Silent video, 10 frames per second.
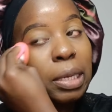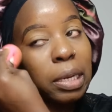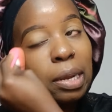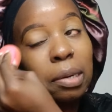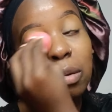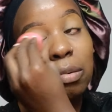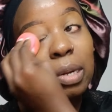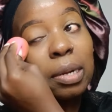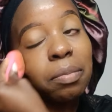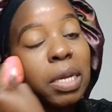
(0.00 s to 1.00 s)
10 to
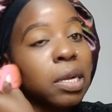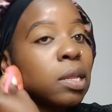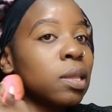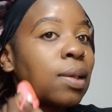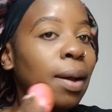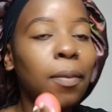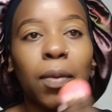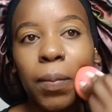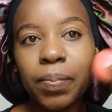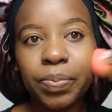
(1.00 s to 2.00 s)
20 minutes
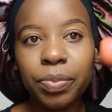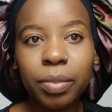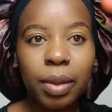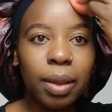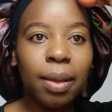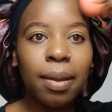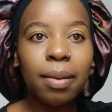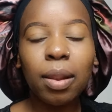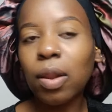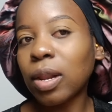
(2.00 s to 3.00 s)
apo.
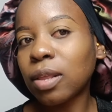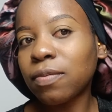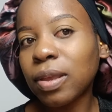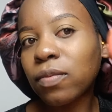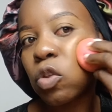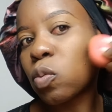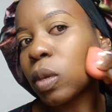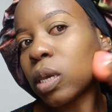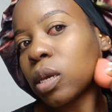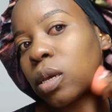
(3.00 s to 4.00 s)
Not as funny to
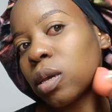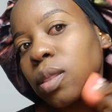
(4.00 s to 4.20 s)
me.